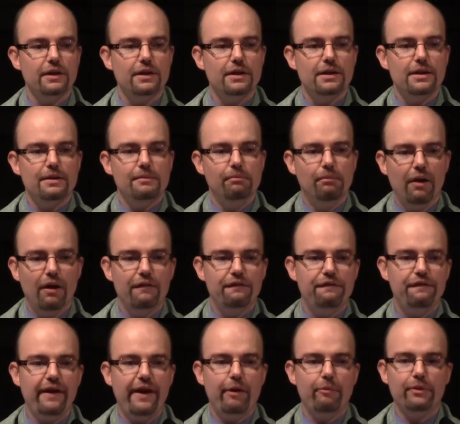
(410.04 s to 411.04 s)
my
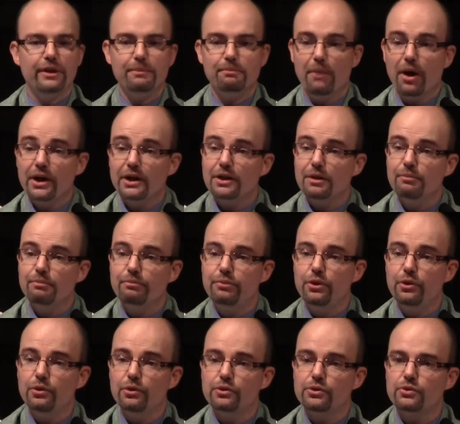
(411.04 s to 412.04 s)
family, my
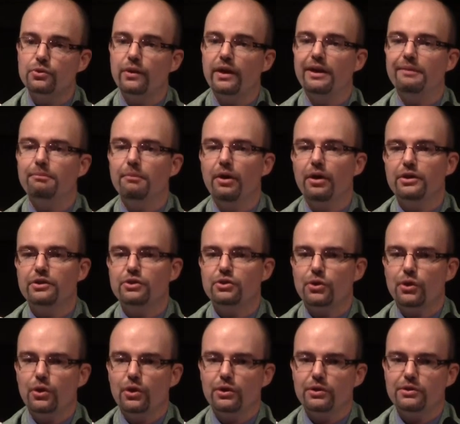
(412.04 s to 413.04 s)
computer screen, my
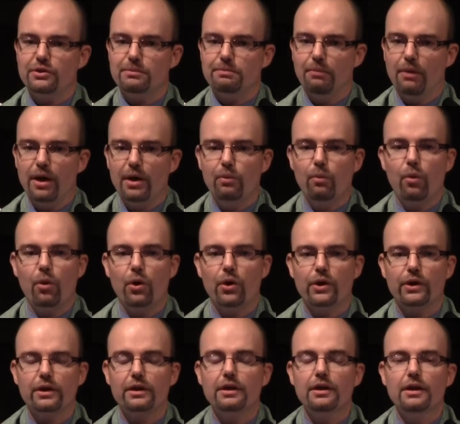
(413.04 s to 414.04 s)
church, my work,
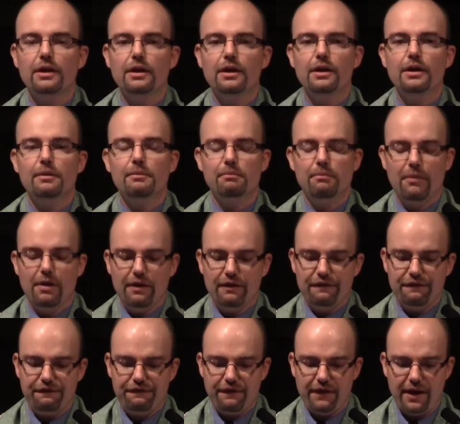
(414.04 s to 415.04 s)
my
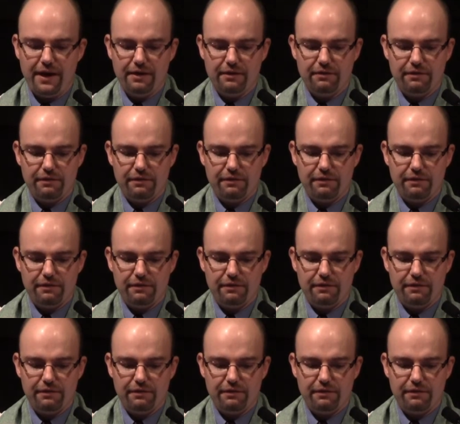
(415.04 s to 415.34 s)
faith,